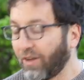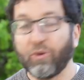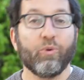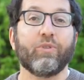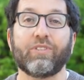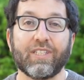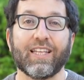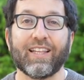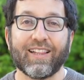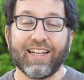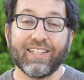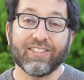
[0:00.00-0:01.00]
on who's sitting in
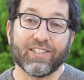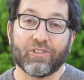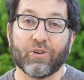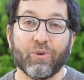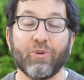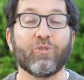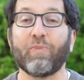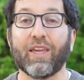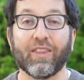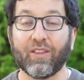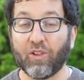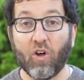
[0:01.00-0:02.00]
the legislature, who's
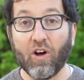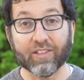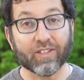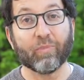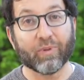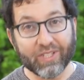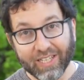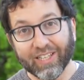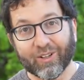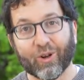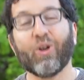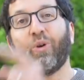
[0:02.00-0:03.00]
making the laws, and in
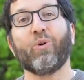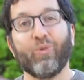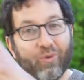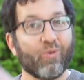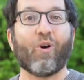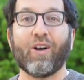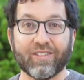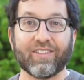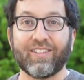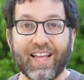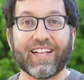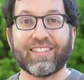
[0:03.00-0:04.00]
particular, who draws
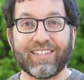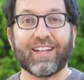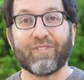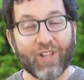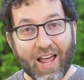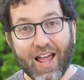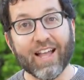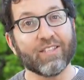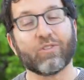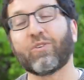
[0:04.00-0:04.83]
the next set of lines. So